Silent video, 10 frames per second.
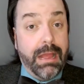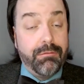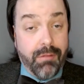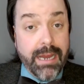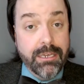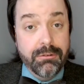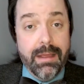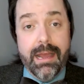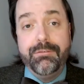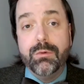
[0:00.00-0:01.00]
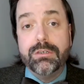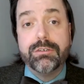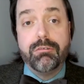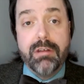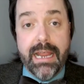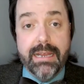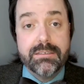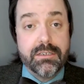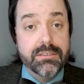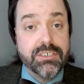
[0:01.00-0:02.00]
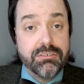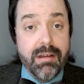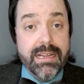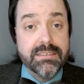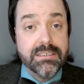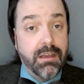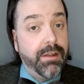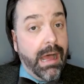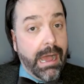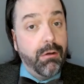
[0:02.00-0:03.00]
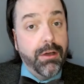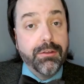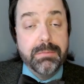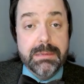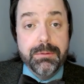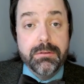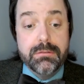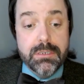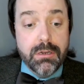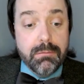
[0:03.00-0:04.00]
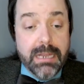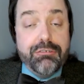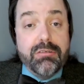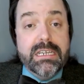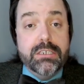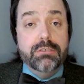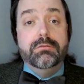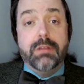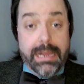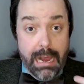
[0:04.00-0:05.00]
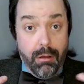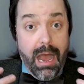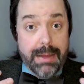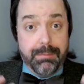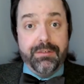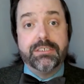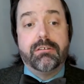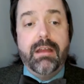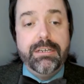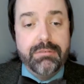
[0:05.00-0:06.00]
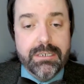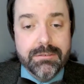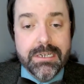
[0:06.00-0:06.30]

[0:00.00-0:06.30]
right you have will create constraints on how other people, may treat you, like how I, Professor Gray, treat you.